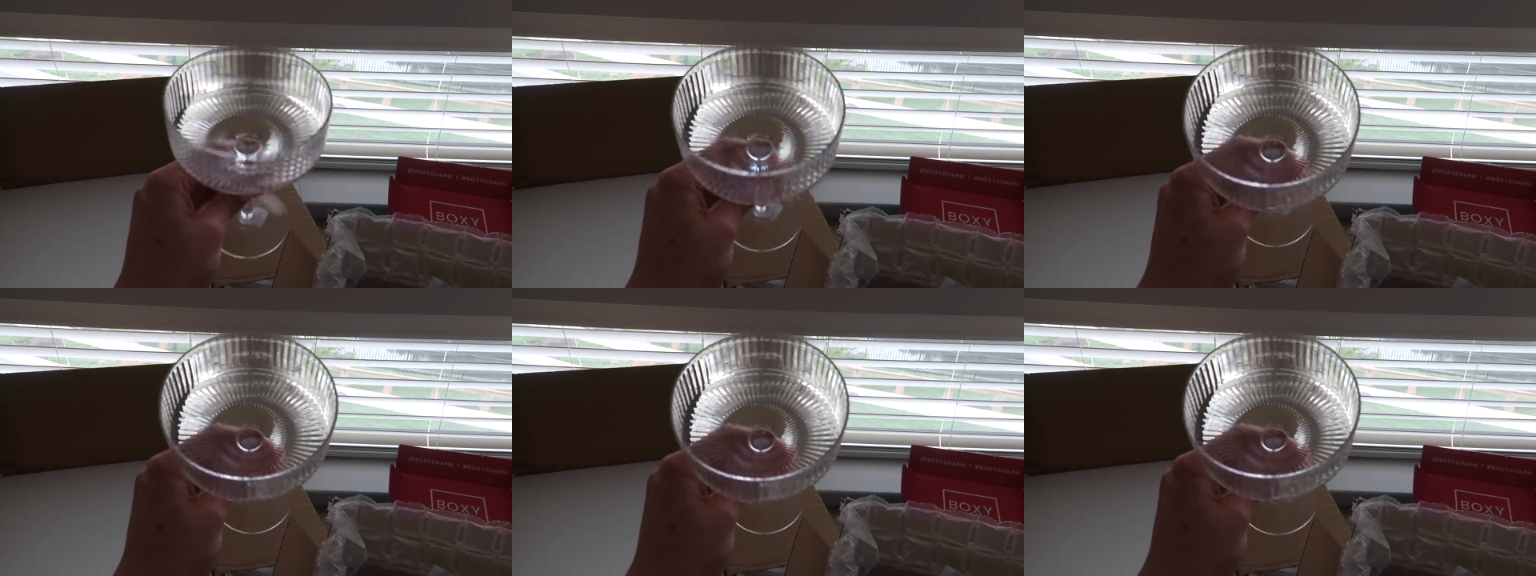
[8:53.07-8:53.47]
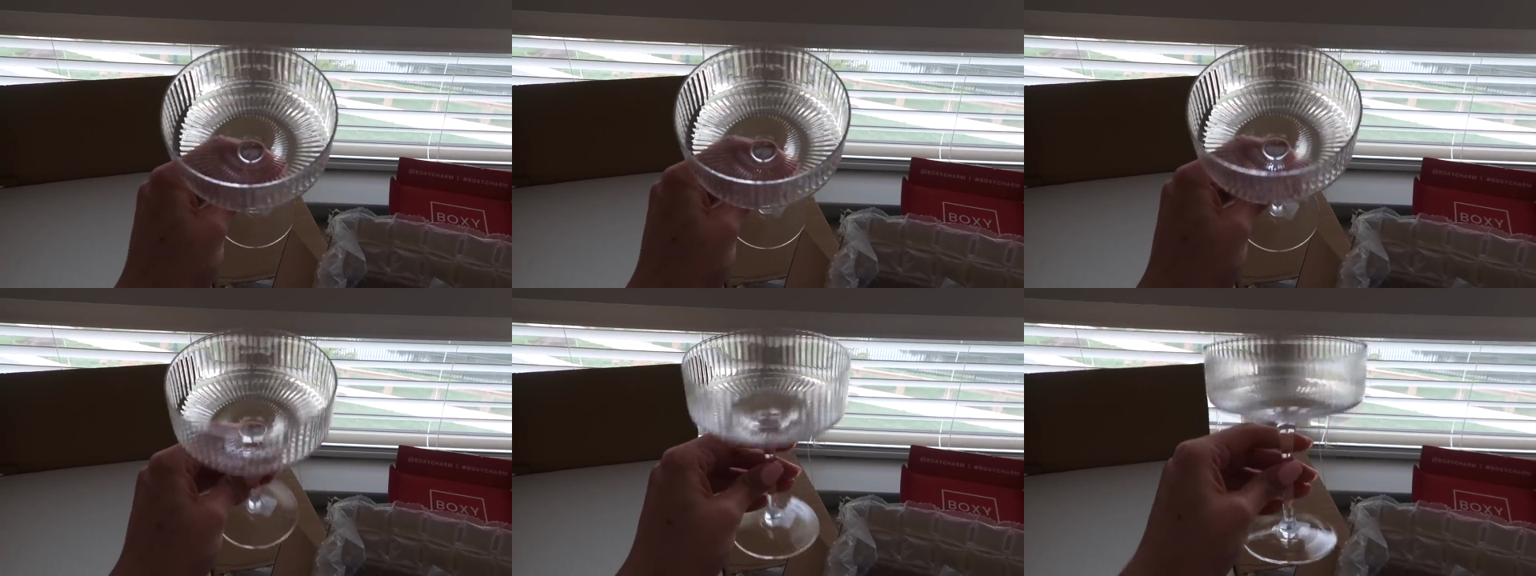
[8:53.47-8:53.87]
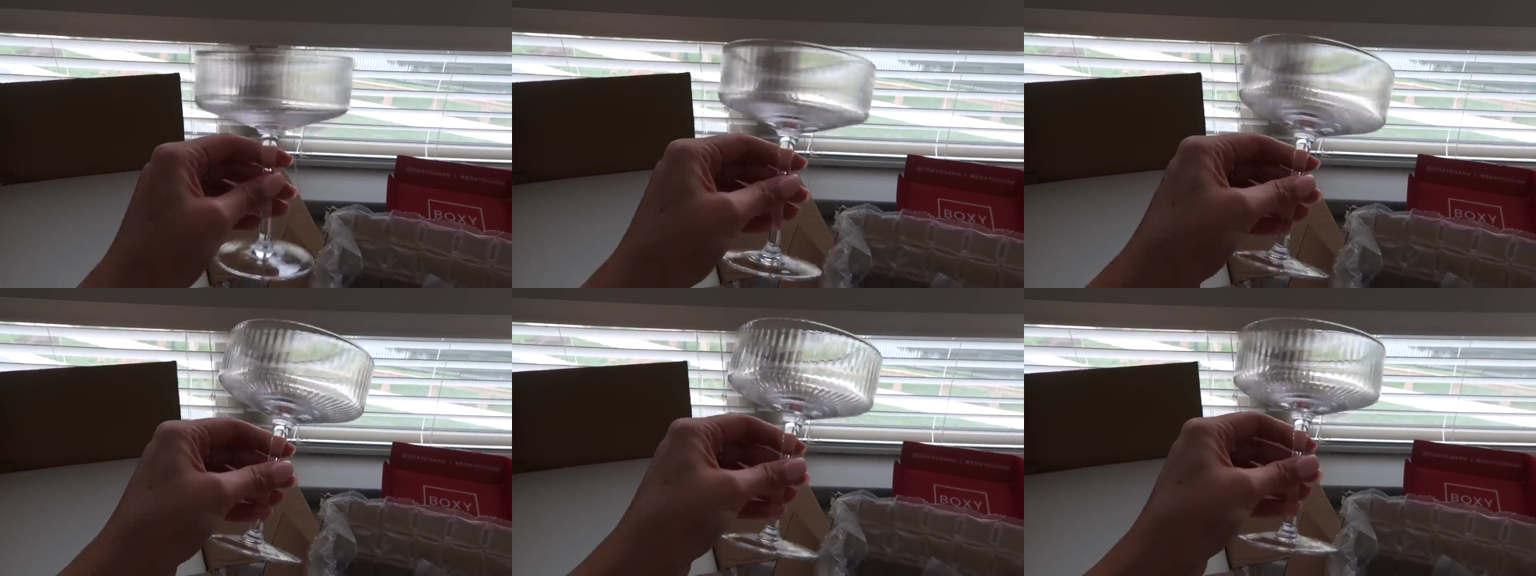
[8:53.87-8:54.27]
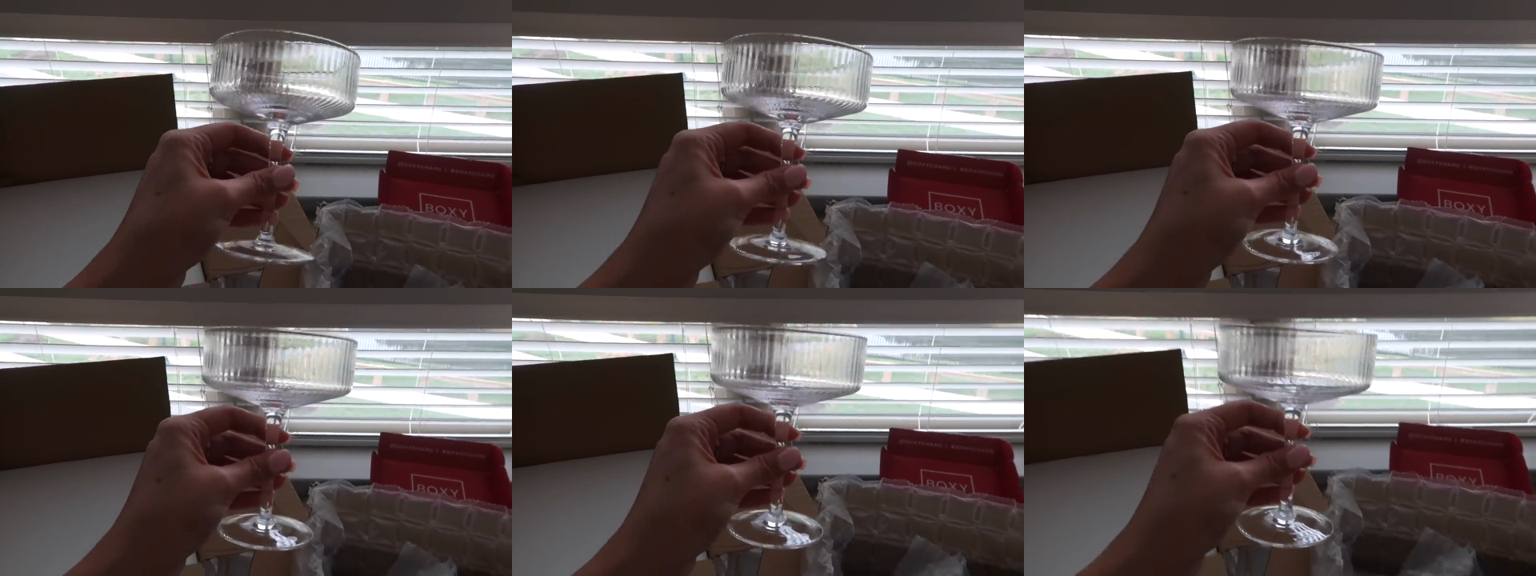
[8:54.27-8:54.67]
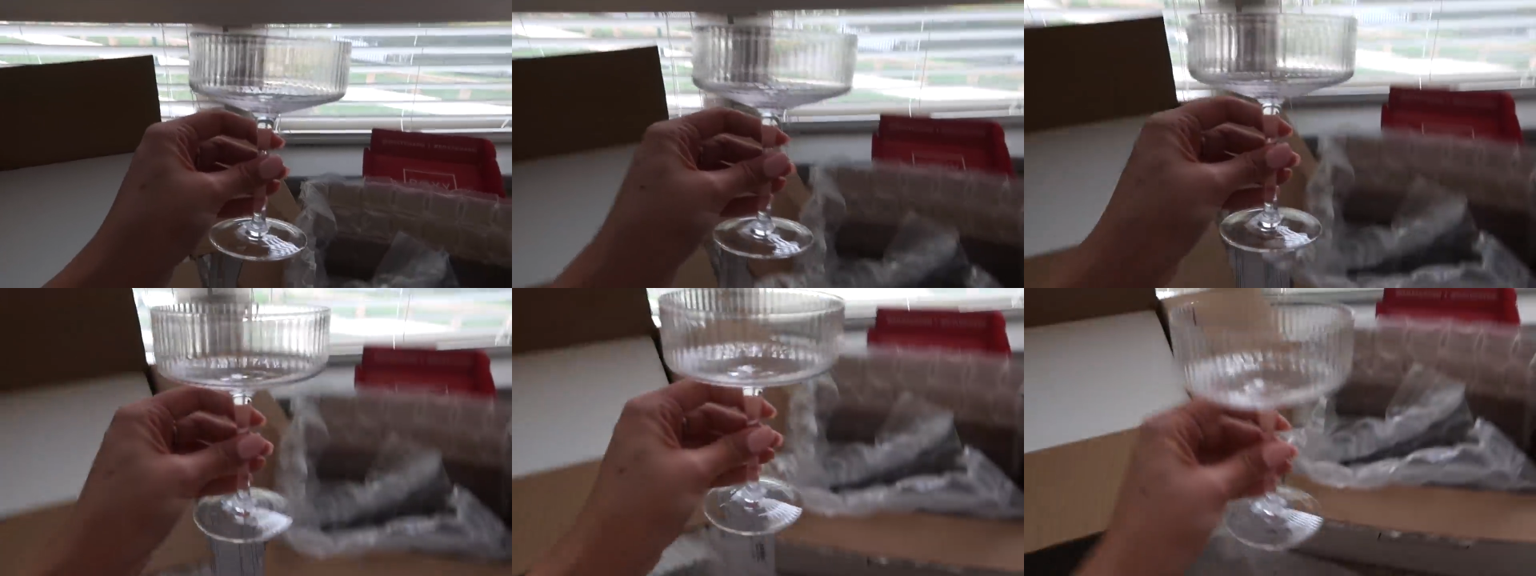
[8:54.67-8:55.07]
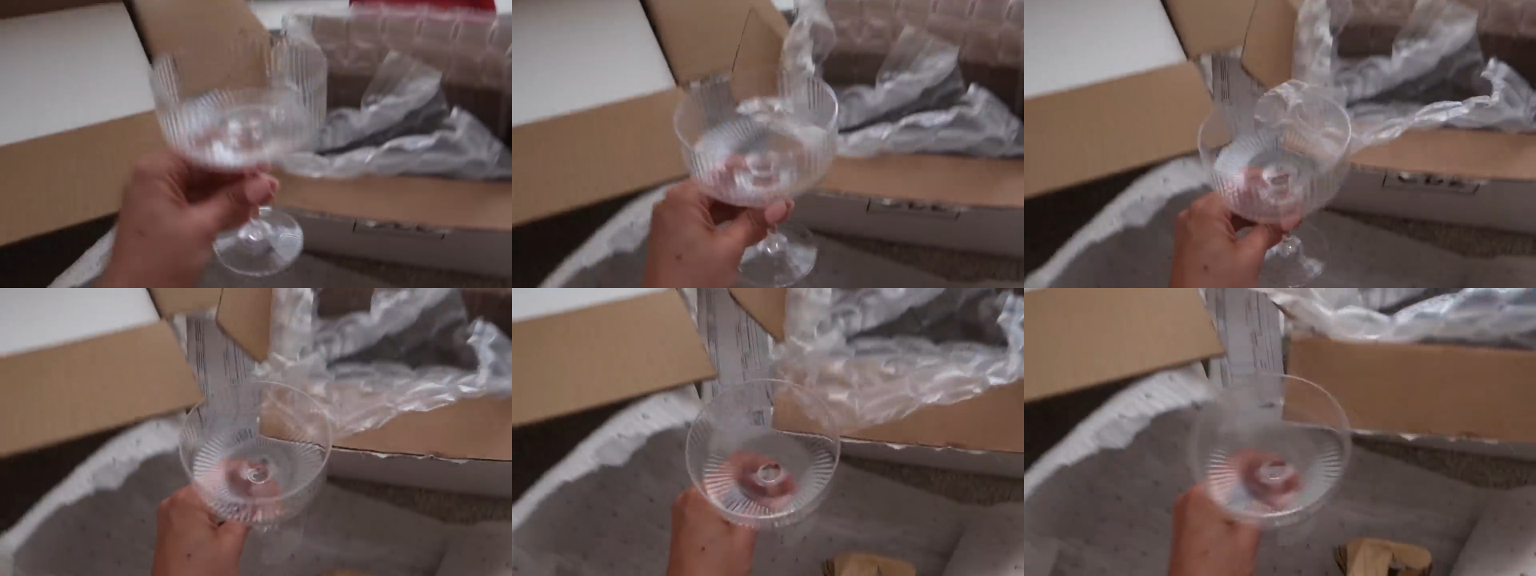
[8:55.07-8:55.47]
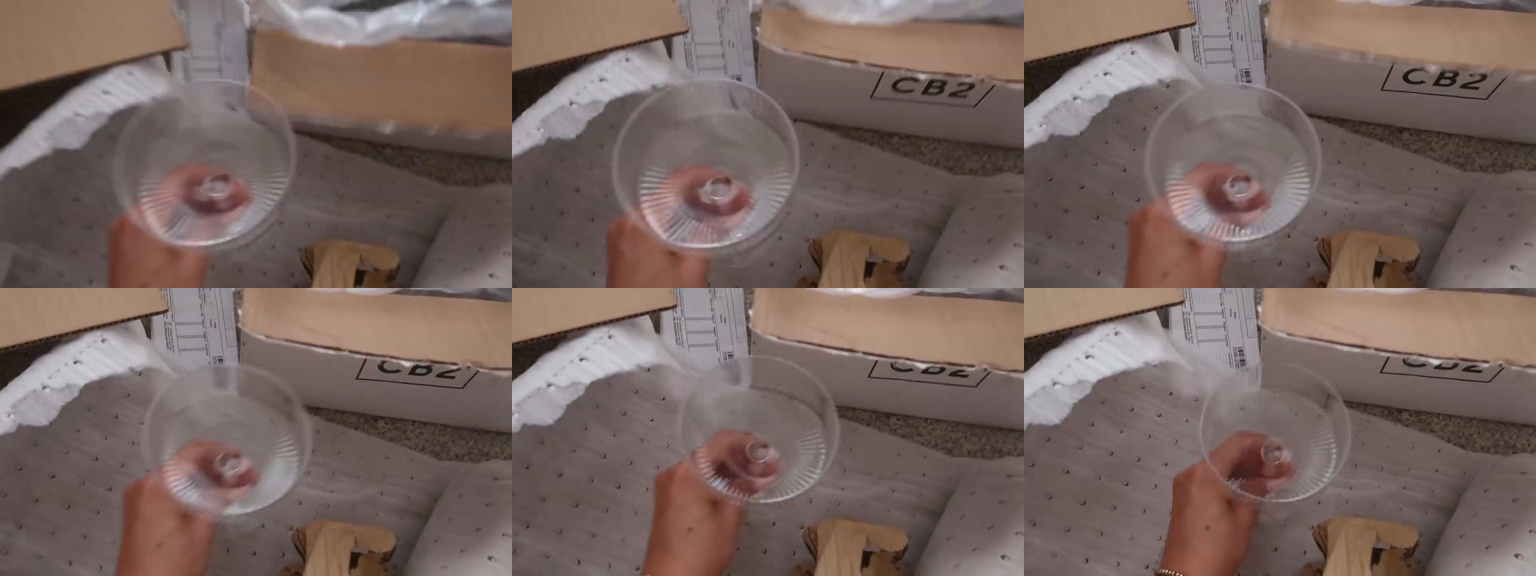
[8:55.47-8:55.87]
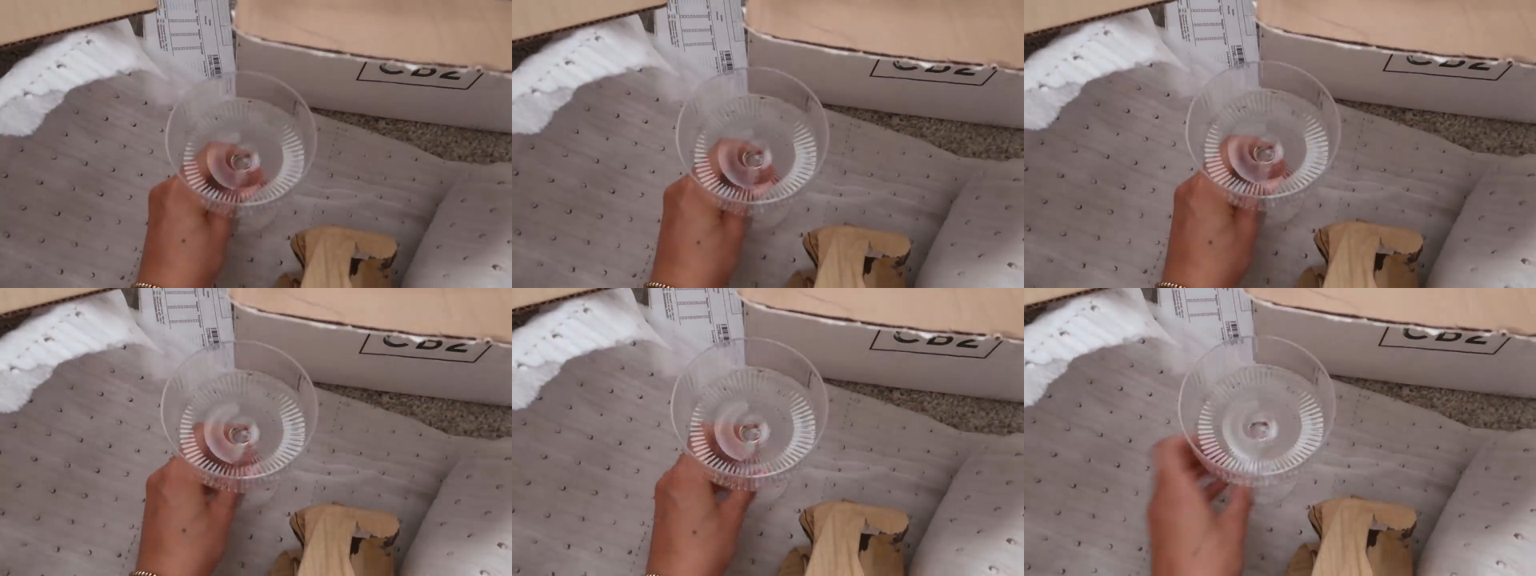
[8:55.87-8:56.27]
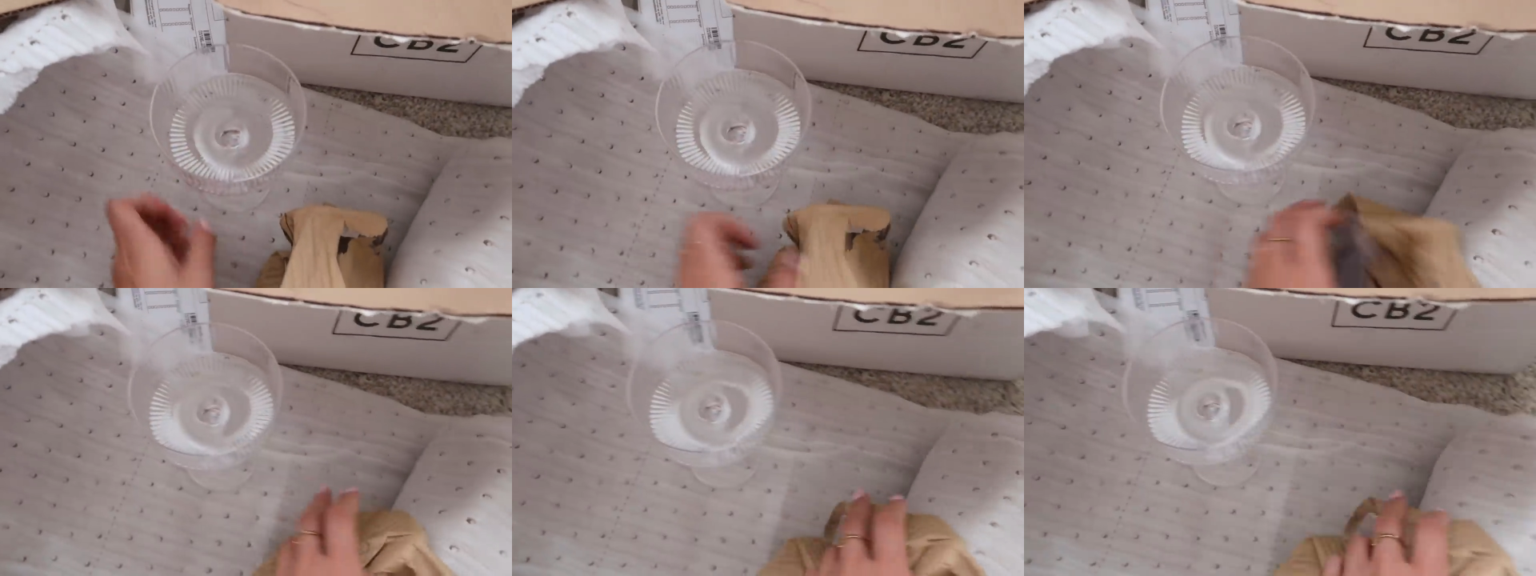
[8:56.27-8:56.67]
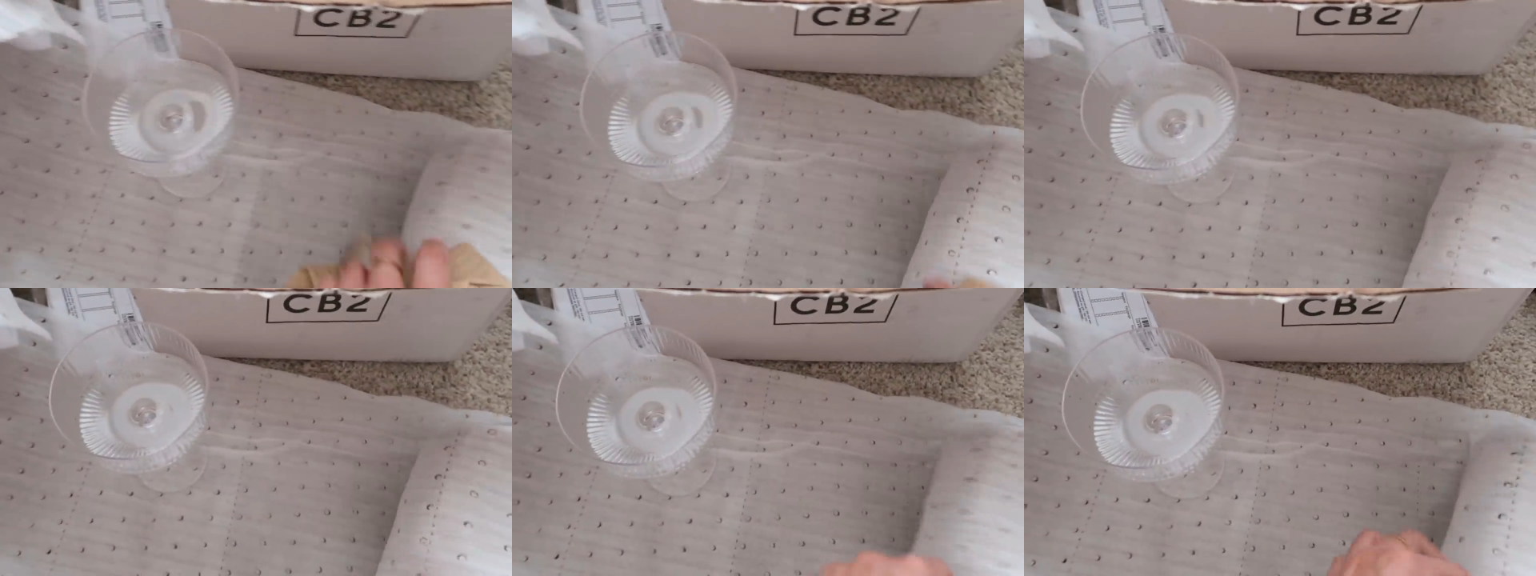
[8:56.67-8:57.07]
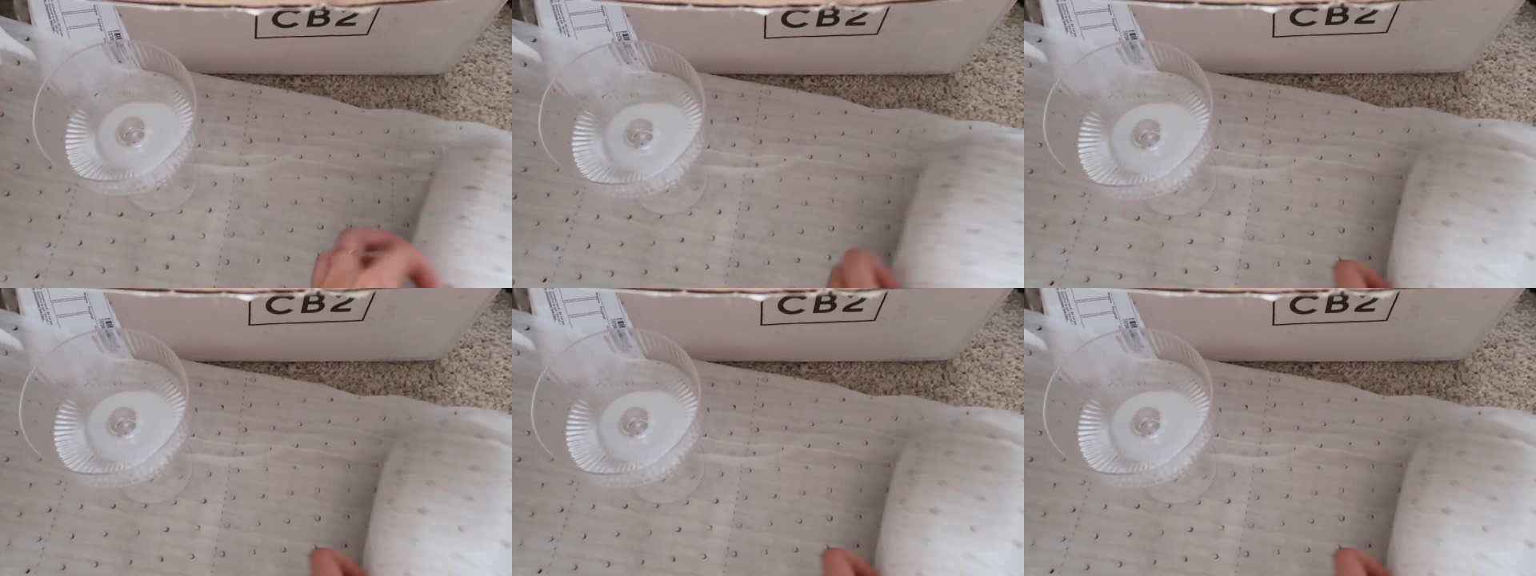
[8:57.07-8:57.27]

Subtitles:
No face is visible, so there are no lips to read.